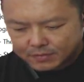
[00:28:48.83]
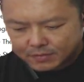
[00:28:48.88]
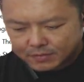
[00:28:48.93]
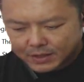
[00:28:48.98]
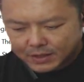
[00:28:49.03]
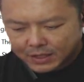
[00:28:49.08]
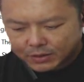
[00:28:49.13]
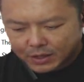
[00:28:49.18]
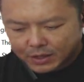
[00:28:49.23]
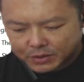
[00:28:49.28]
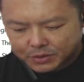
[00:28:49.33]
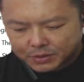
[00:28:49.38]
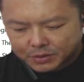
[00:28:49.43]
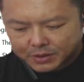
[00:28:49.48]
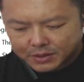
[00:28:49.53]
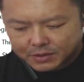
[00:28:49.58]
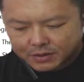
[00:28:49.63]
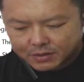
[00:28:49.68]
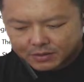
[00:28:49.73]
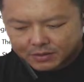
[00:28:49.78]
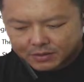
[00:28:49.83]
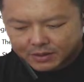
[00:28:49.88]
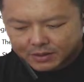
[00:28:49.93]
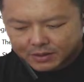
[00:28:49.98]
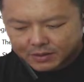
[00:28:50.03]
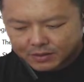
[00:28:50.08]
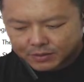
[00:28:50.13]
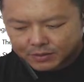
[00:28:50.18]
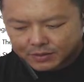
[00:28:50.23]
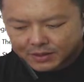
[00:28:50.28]
I thought I showed this here
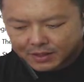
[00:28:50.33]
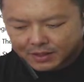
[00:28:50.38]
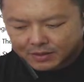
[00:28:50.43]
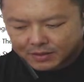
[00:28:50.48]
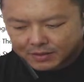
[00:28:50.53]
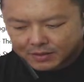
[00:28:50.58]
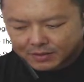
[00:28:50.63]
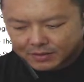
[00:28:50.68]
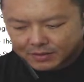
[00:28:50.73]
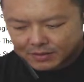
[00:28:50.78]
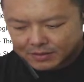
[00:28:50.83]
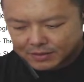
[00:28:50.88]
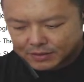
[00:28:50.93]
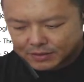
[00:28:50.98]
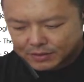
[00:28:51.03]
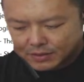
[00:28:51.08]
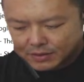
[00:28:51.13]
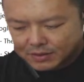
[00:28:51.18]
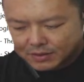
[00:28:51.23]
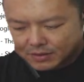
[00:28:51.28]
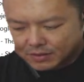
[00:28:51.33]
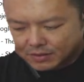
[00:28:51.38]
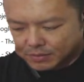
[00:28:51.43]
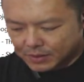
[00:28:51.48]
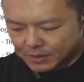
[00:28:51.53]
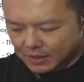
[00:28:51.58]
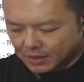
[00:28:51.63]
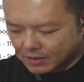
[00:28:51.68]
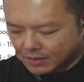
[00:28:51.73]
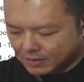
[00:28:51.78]
on Saturday. Wait,
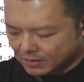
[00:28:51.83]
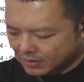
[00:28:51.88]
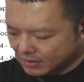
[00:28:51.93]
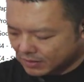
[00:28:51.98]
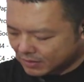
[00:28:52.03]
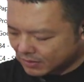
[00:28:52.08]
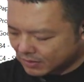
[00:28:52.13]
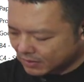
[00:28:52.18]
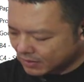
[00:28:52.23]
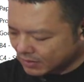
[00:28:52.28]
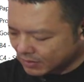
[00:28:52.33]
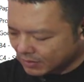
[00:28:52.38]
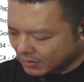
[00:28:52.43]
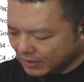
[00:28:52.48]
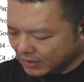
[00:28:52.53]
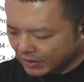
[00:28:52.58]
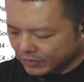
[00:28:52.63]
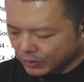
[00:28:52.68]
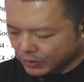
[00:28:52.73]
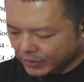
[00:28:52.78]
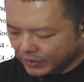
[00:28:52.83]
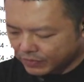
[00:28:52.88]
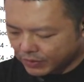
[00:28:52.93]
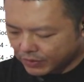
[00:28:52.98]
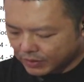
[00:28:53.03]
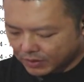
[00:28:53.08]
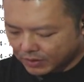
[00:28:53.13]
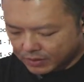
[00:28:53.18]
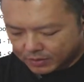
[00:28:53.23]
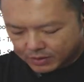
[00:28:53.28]
I have to wait for
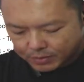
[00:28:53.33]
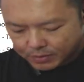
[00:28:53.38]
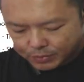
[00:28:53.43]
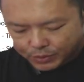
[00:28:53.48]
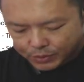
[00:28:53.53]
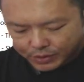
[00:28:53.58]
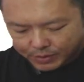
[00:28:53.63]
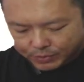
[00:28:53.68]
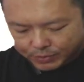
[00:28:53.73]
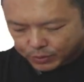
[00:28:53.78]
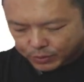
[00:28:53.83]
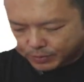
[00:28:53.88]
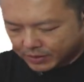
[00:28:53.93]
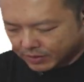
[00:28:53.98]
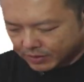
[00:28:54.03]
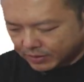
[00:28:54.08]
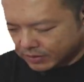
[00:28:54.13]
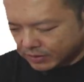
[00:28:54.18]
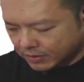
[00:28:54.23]
the program to open it.